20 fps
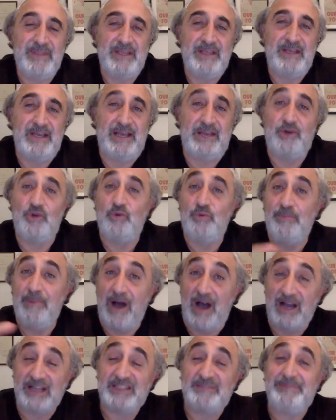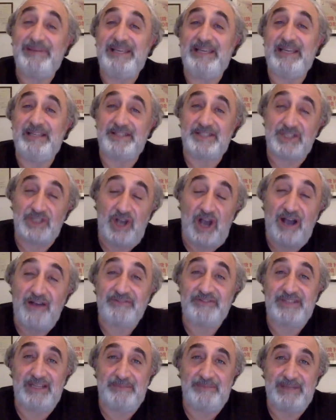and who mocked me and
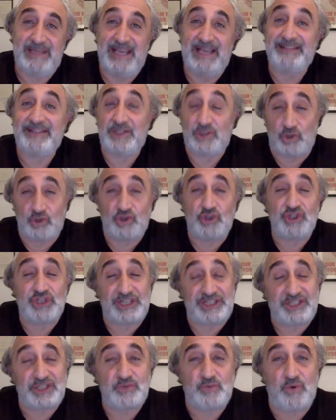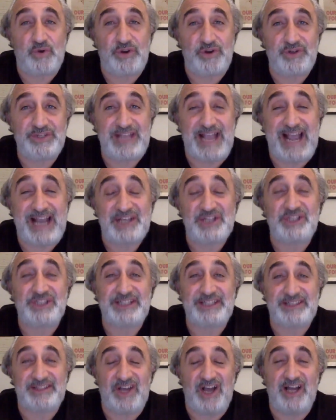scoffed at me. And the social justice warriors actually
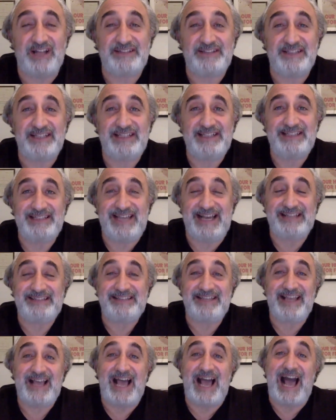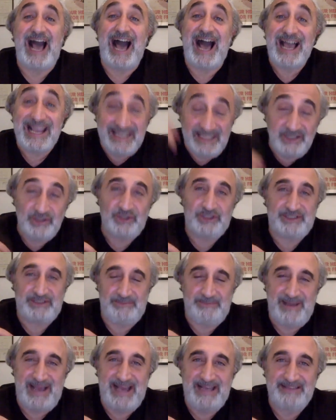thought that I looked
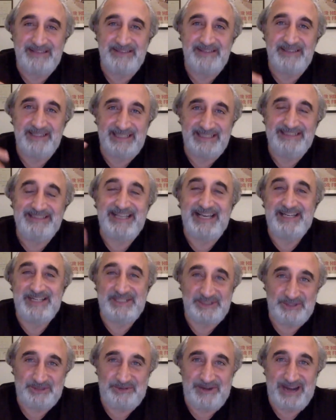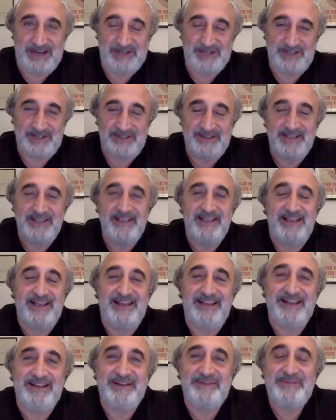bad in that interaction.
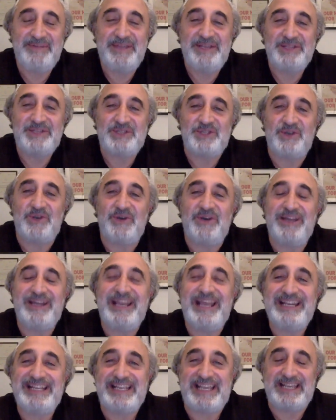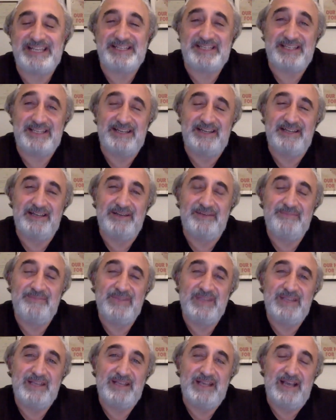Uh, so, in any case, uh,
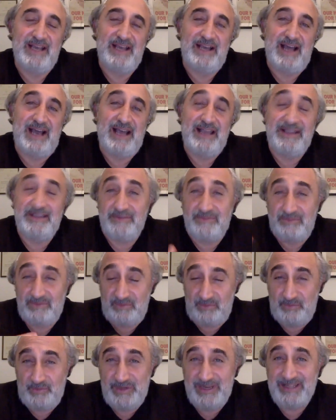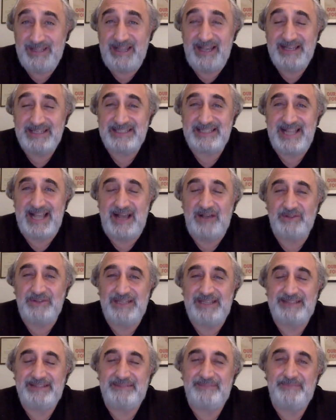uh I realize now that